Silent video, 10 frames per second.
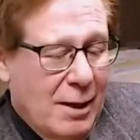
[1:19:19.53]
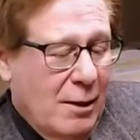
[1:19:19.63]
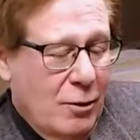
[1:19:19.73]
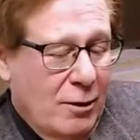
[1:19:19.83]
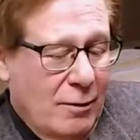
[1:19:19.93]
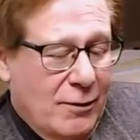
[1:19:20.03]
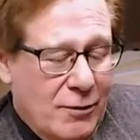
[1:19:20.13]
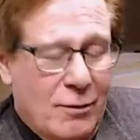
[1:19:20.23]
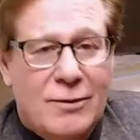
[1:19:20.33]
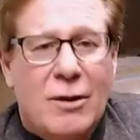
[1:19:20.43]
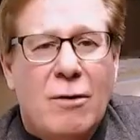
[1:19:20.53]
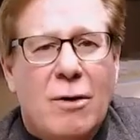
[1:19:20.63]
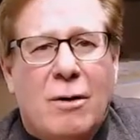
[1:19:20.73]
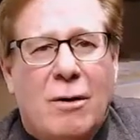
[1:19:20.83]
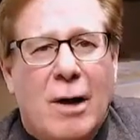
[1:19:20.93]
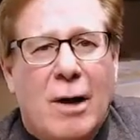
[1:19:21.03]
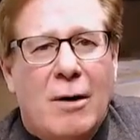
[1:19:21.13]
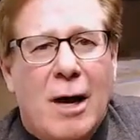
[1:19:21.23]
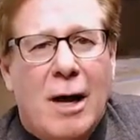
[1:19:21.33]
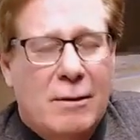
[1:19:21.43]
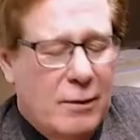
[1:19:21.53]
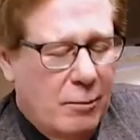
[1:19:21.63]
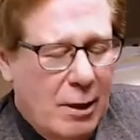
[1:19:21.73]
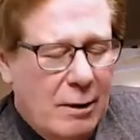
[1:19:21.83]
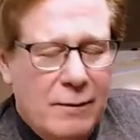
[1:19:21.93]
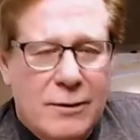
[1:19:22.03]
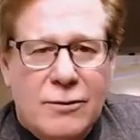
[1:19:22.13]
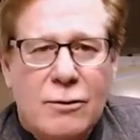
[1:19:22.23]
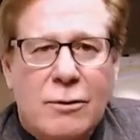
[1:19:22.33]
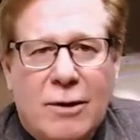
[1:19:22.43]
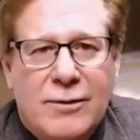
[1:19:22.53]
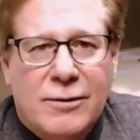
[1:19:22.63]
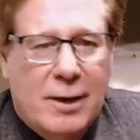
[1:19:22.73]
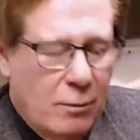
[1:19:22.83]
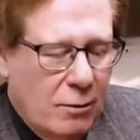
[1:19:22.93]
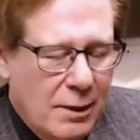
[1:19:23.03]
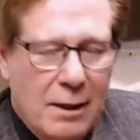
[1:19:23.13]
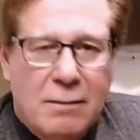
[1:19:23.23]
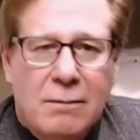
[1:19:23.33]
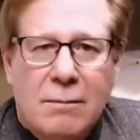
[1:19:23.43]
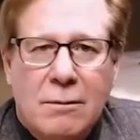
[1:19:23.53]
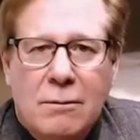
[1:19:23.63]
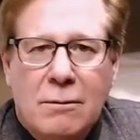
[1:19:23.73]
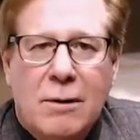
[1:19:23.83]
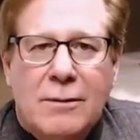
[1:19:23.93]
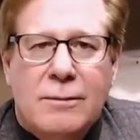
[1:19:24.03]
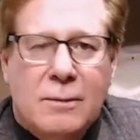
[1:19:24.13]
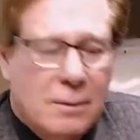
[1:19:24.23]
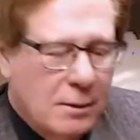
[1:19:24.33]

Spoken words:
You live at those areas. Oh, no, I don't live there anymore. I live at this new address. And I wrote down the new address.